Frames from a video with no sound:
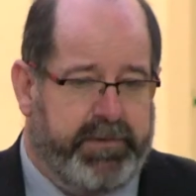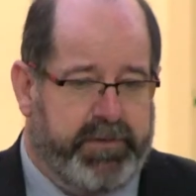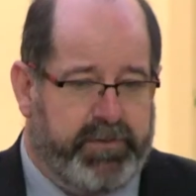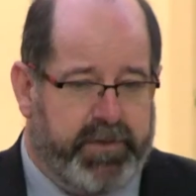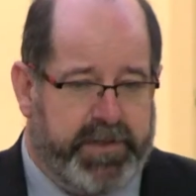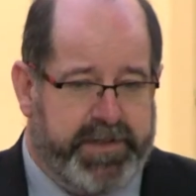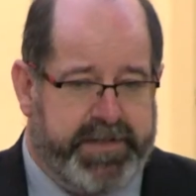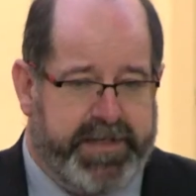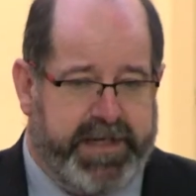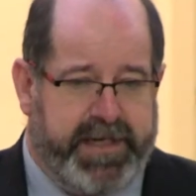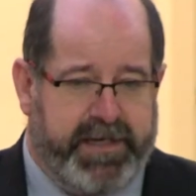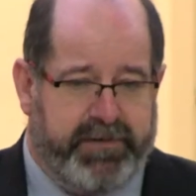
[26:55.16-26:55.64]

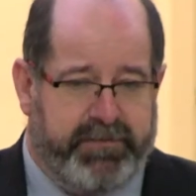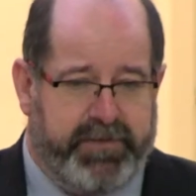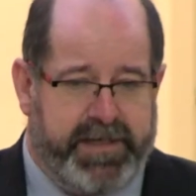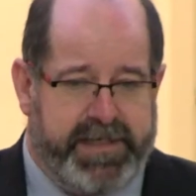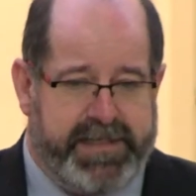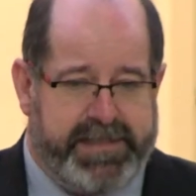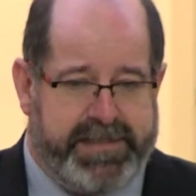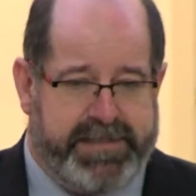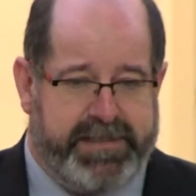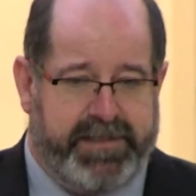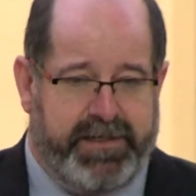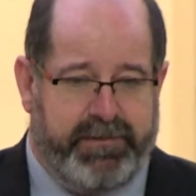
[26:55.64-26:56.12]
want to take a
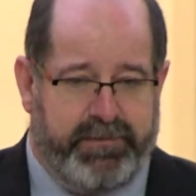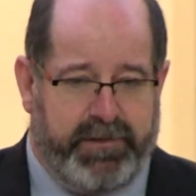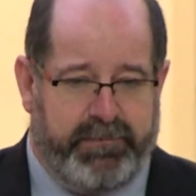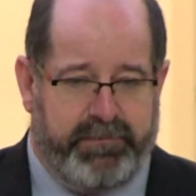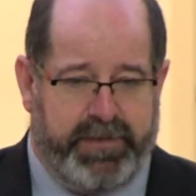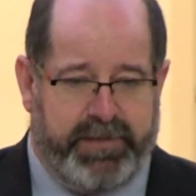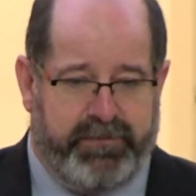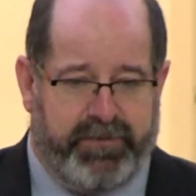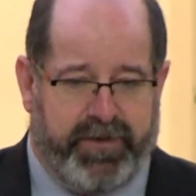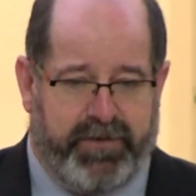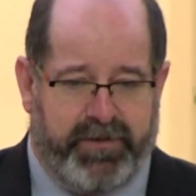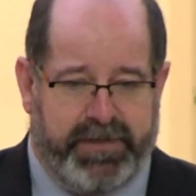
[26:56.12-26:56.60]
risk? You won't
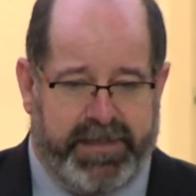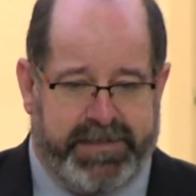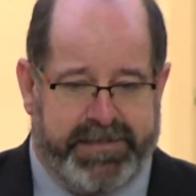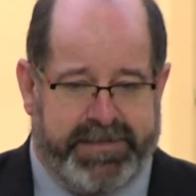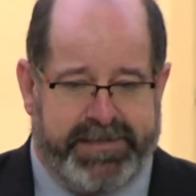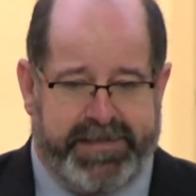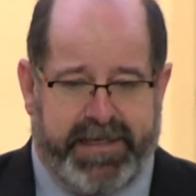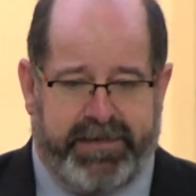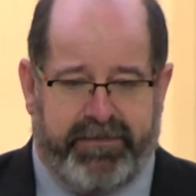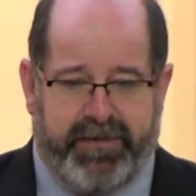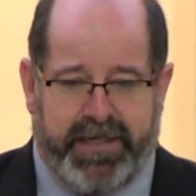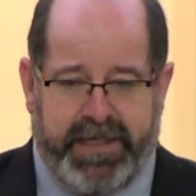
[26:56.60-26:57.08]
be wrong
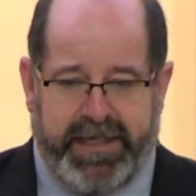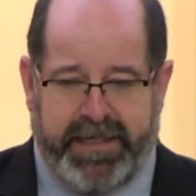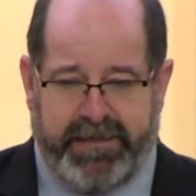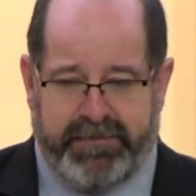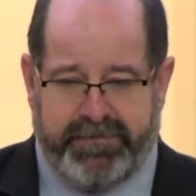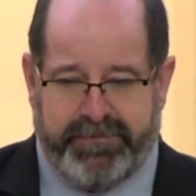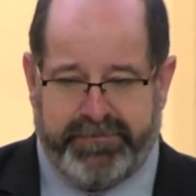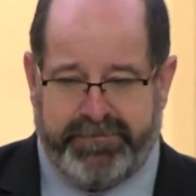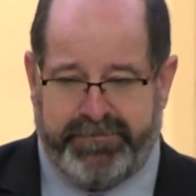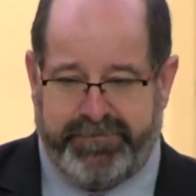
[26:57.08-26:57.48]
necessarily.